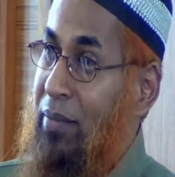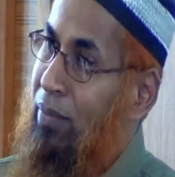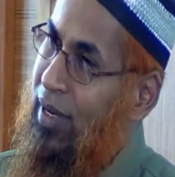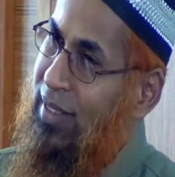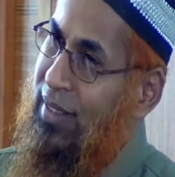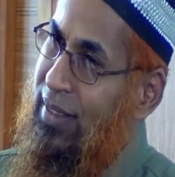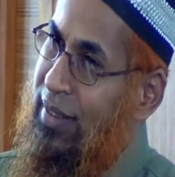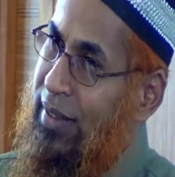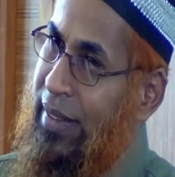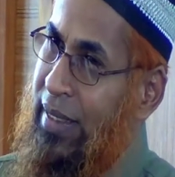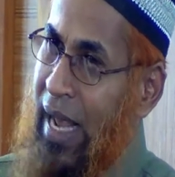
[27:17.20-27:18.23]
But
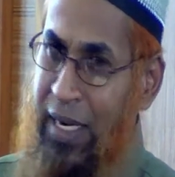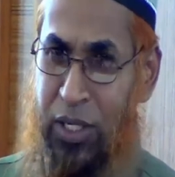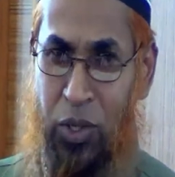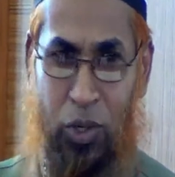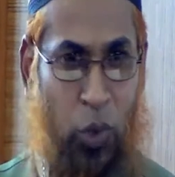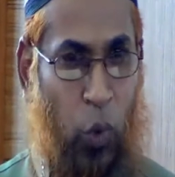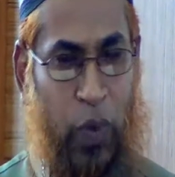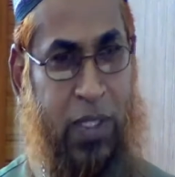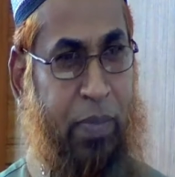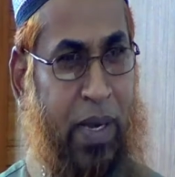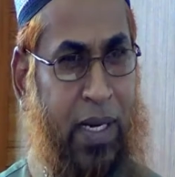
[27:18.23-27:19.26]
it had not
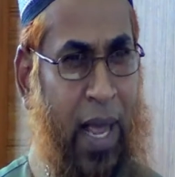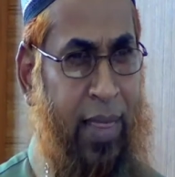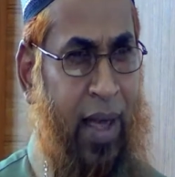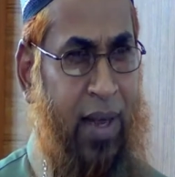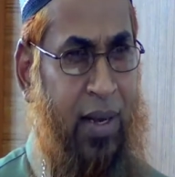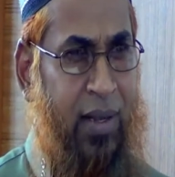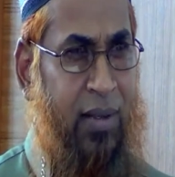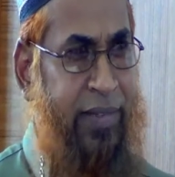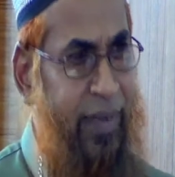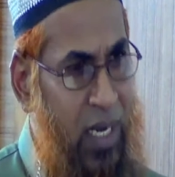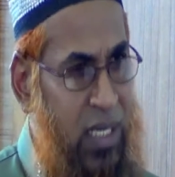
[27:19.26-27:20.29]
always been like that.
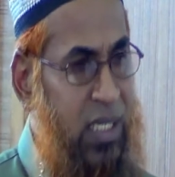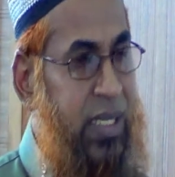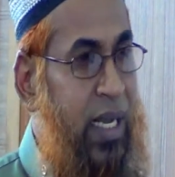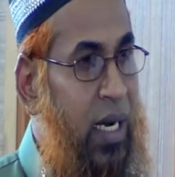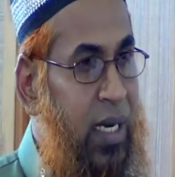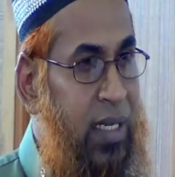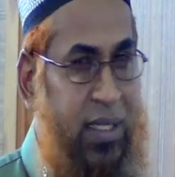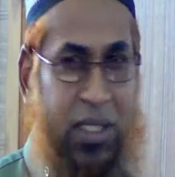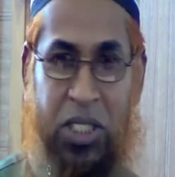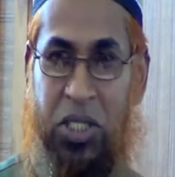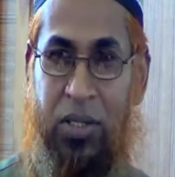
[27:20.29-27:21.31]
First he
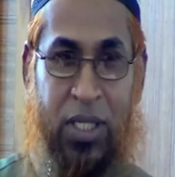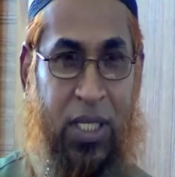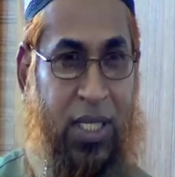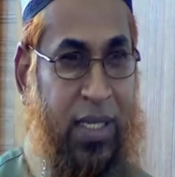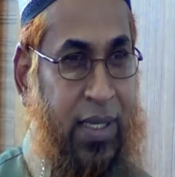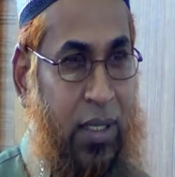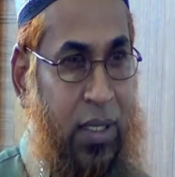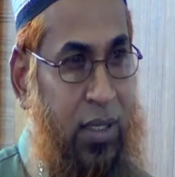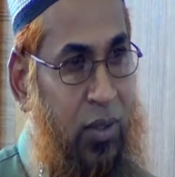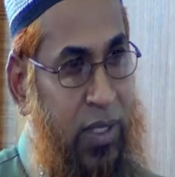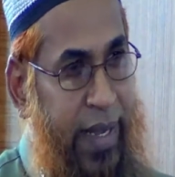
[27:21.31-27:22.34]
learned
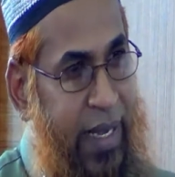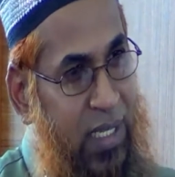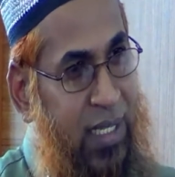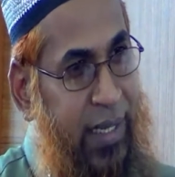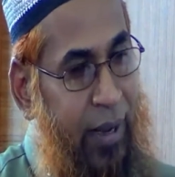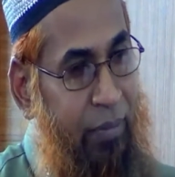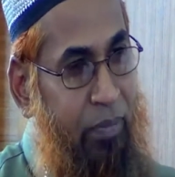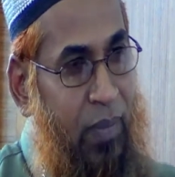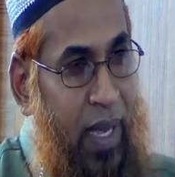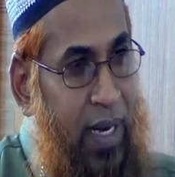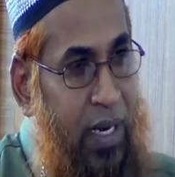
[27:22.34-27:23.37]
to take a step
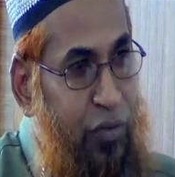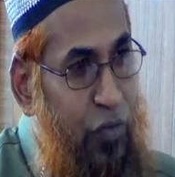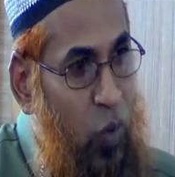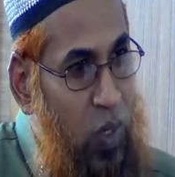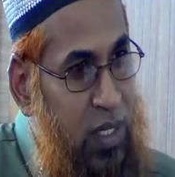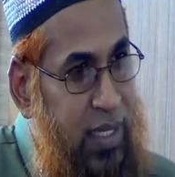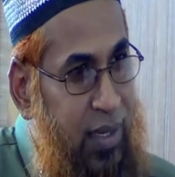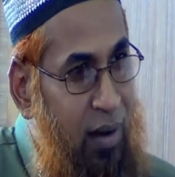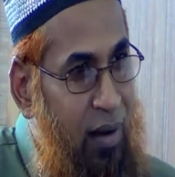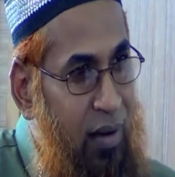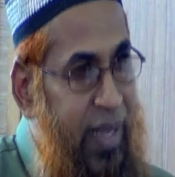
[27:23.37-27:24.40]
and he falls
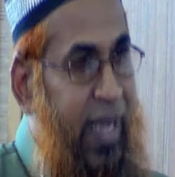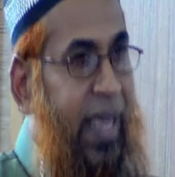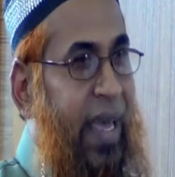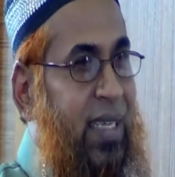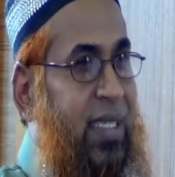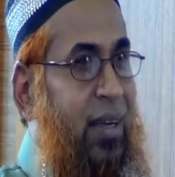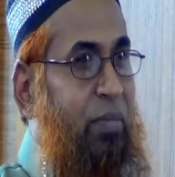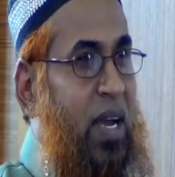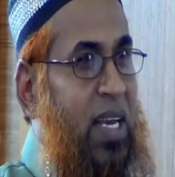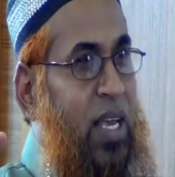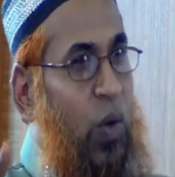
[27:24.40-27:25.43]
down, he gets up
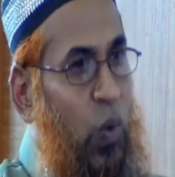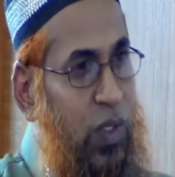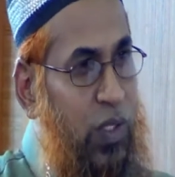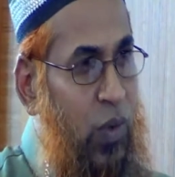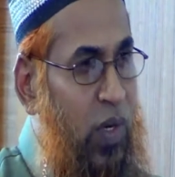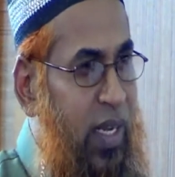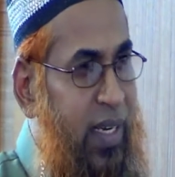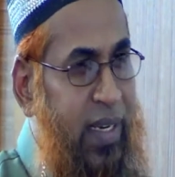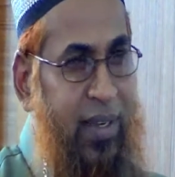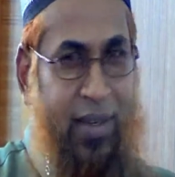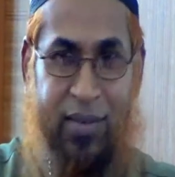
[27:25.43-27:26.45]
and he goes on and
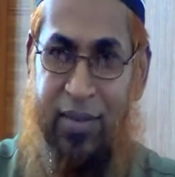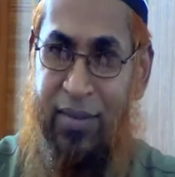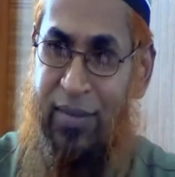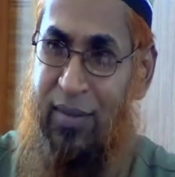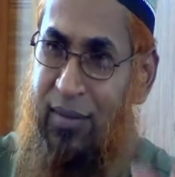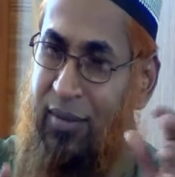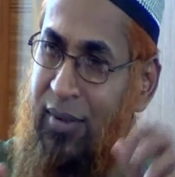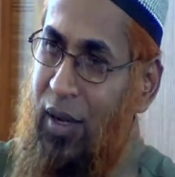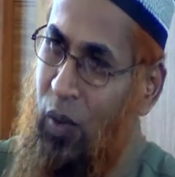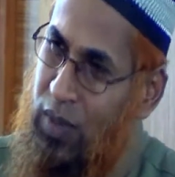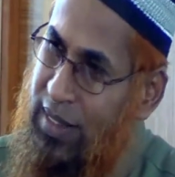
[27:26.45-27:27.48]

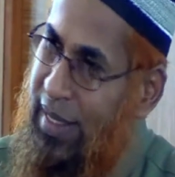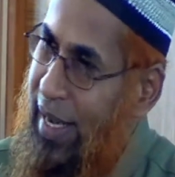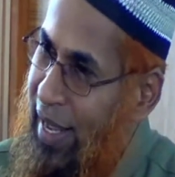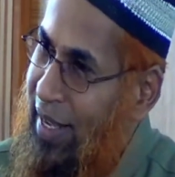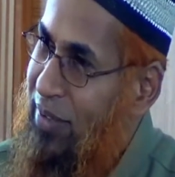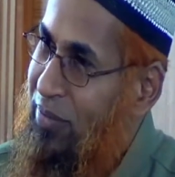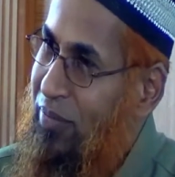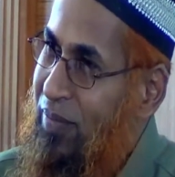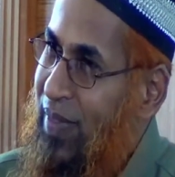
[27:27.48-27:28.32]
he goes again